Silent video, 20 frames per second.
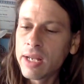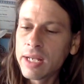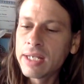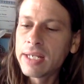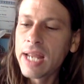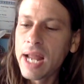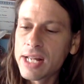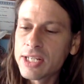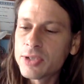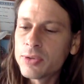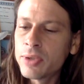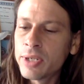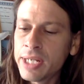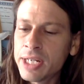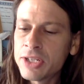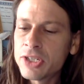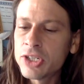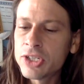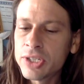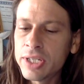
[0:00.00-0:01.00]
yeah, it's really
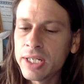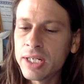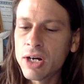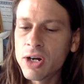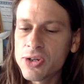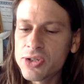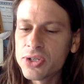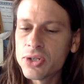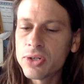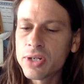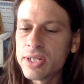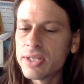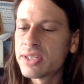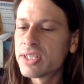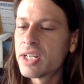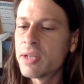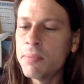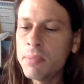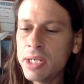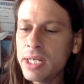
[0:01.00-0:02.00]
interesting also because
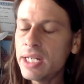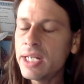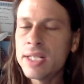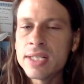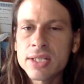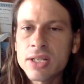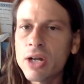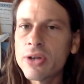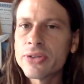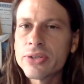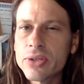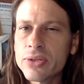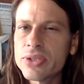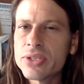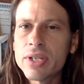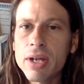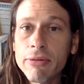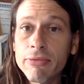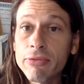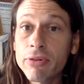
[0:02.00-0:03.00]
comedians also
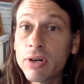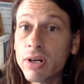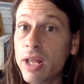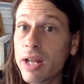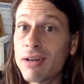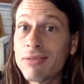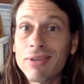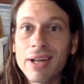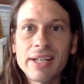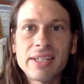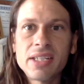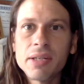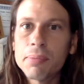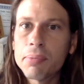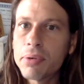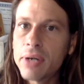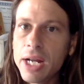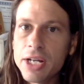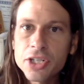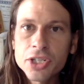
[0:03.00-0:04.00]
suffer a lot of like
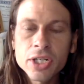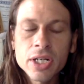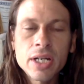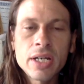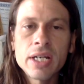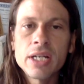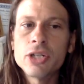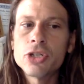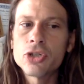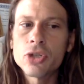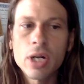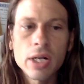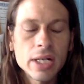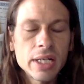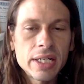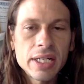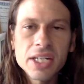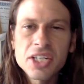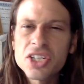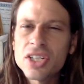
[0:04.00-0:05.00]
depression and drug
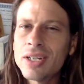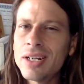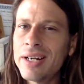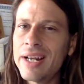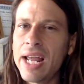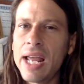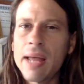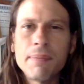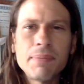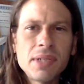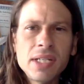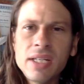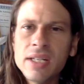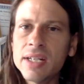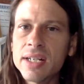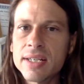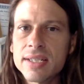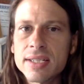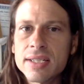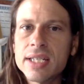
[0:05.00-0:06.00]
addiction and
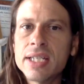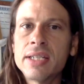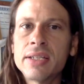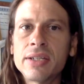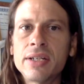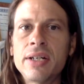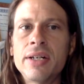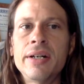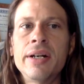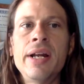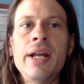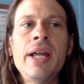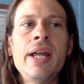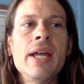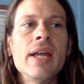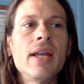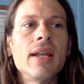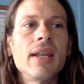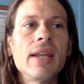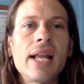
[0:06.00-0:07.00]
emptiness in their
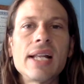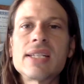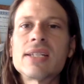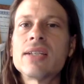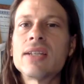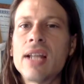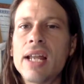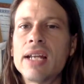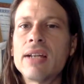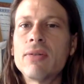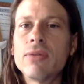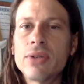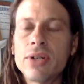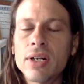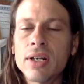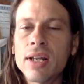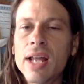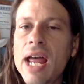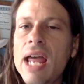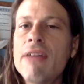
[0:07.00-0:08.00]
let's like their
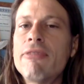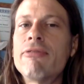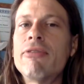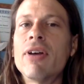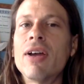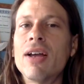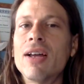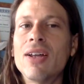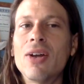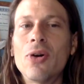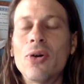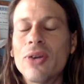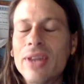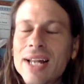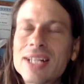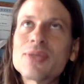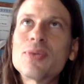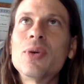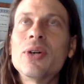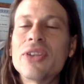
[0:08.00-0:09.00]
life uh, or
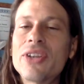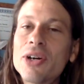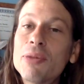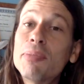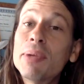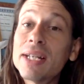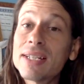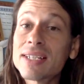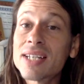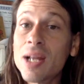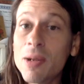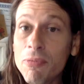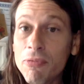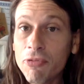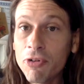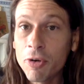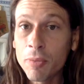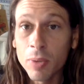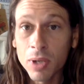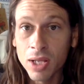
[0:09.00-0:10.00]
that's where their bits come
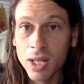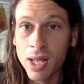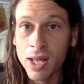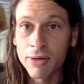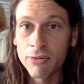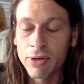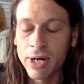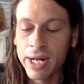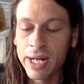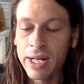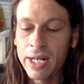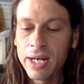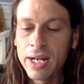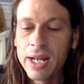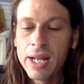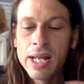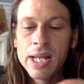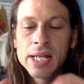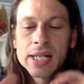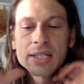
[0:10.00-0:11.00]
from a lot right
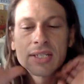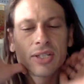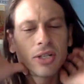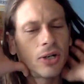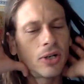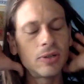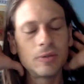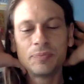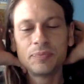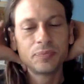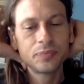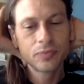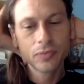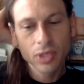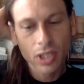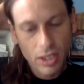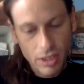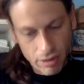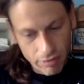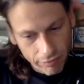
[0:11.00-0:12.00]
so
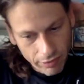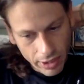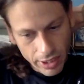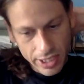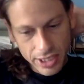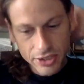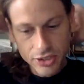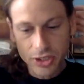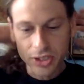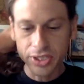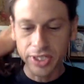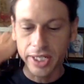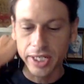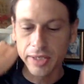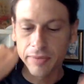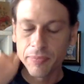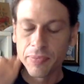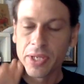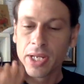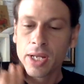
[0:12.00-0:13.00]
very interesting
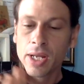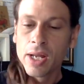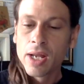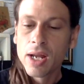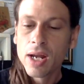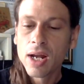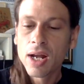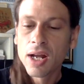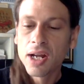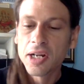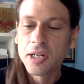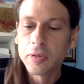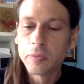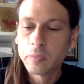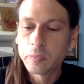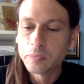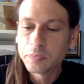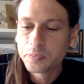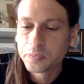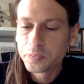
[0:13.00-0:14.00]

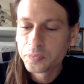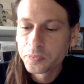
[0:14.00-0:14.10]
um